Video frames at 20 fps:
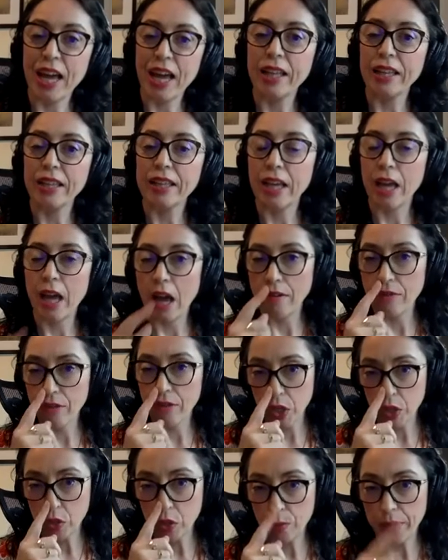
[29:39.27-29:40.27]
And uh, I
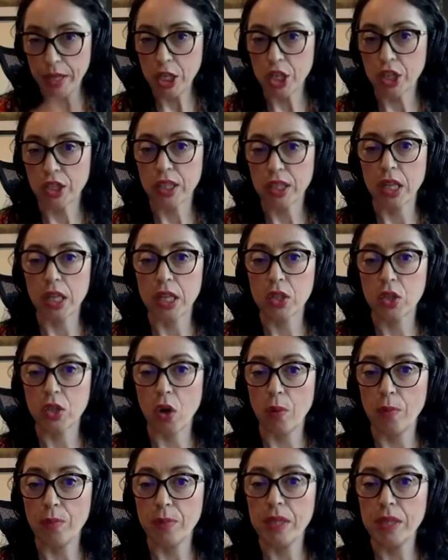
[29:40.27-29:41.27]
forgot to mention that the
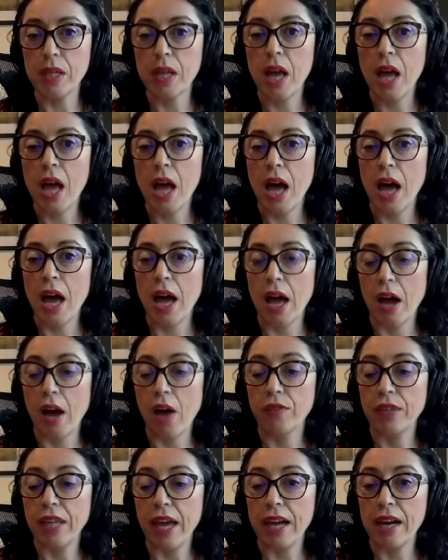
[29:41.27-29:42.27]
tombs uh,
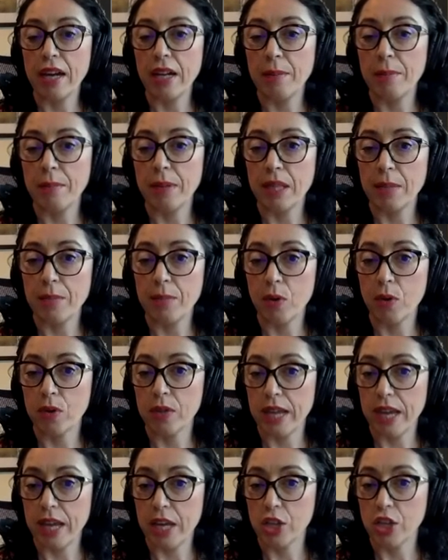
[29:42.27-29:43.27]
of the early Middle
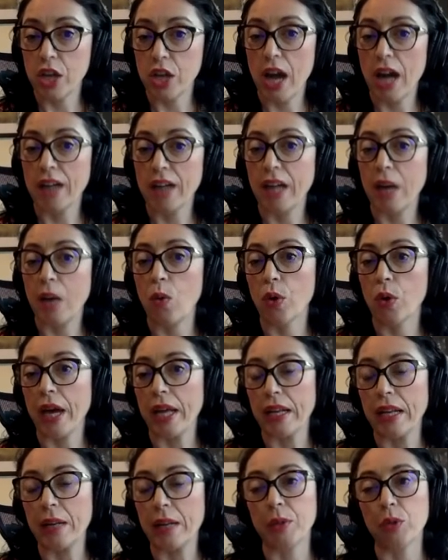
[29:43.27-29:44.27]
Bronze Age are now
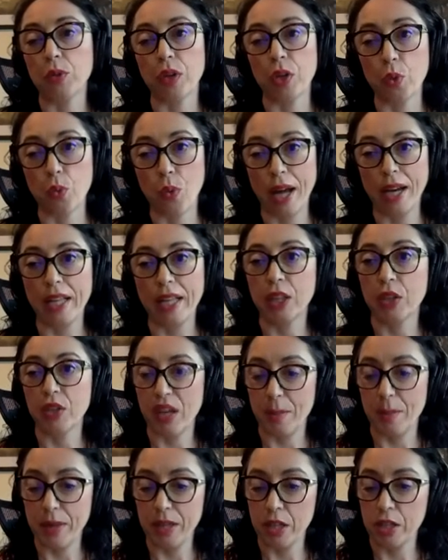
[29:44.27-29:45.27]
located between one and
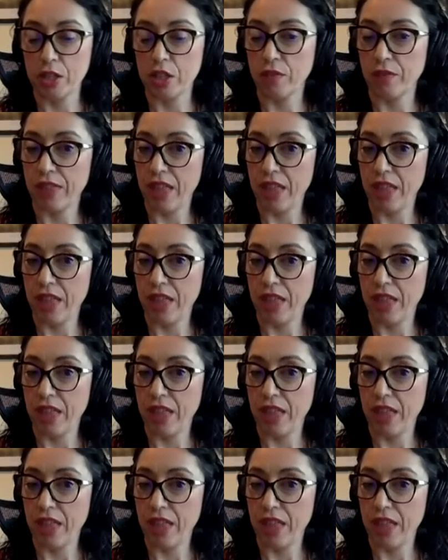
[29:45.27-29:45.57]
three meters